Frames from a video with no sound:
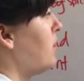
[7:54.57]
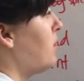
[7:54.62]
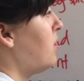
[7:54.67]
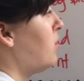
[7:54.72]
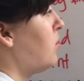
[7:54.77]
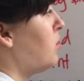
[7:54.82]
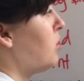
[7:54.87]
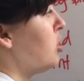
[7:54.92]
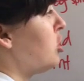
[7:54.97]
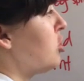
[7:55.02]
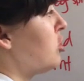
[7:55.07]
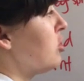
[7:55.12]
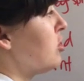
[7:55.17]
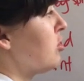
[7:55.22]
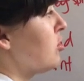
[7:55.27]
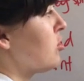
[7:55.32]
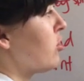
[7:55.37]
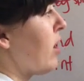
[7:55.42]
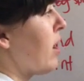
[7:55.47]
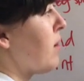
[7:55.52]
when you're
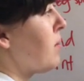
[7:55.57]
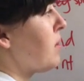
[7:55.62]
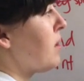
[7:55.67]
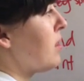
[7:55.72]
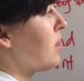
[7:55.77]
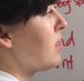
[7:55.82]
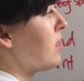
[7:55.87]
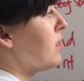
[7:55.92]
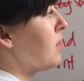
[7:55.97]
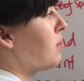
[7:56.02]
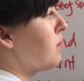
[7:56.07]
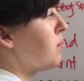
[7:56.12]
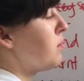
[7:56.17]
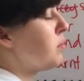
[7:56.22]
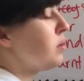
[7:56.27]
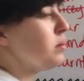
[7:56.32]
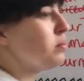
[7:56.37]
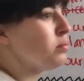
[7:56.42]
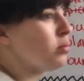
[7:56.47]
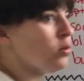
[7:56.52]
describing
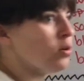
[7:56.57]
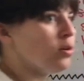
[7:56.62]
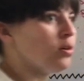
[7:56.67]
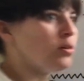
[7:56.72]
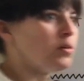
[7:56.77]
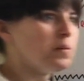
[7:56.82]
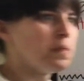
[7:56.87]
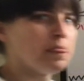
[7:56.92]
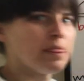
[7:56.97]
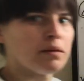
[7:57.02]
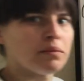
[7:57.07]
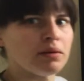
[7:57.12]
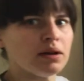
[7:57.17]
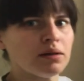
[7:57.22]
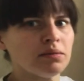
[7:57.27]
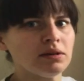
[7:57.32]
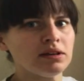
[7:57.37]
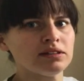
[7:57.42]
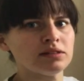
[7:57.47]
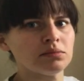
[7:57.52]
people.
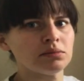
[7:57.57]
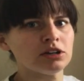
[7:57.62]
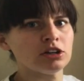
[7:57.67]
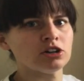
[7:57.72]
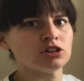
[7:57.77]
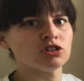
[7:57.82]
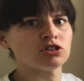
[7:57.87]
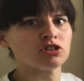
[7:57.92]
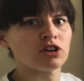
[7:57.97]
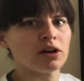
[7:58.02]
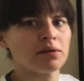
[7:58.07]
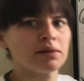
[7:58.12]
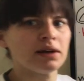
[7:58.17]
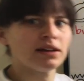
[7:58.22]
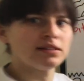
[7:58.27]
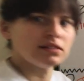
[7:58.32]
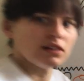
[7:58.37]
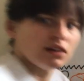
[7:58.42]
Maybe somebody you're describing has a